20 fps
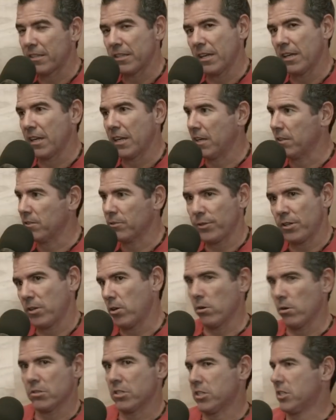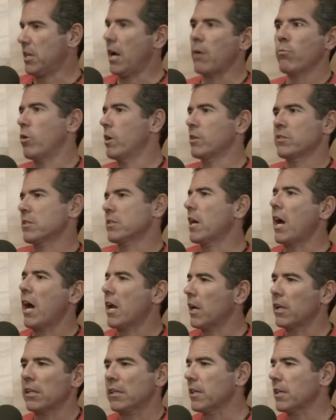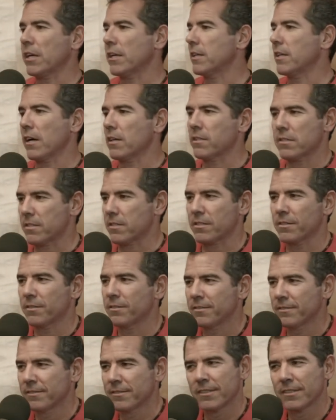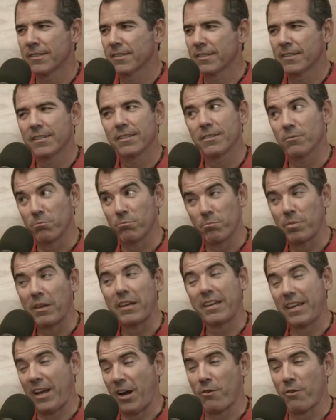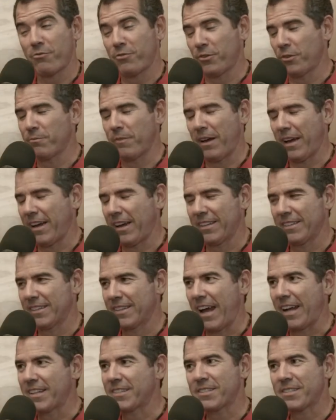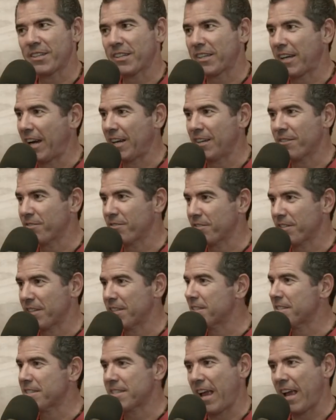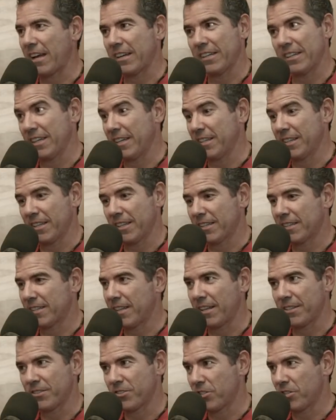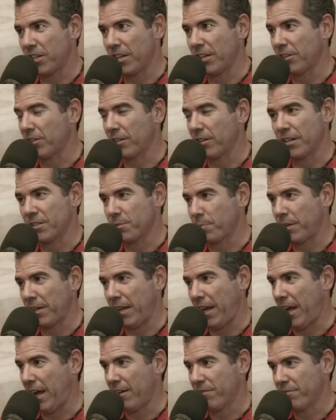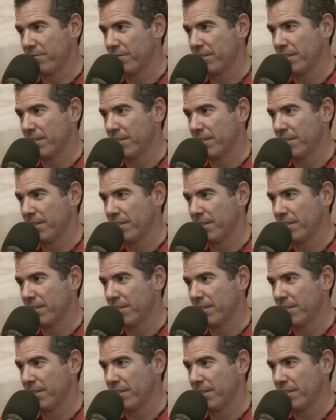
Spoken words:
And then Hillary goes, someone's got to lead us. Be careful, man. That's the kind of insanity that she and her husband have.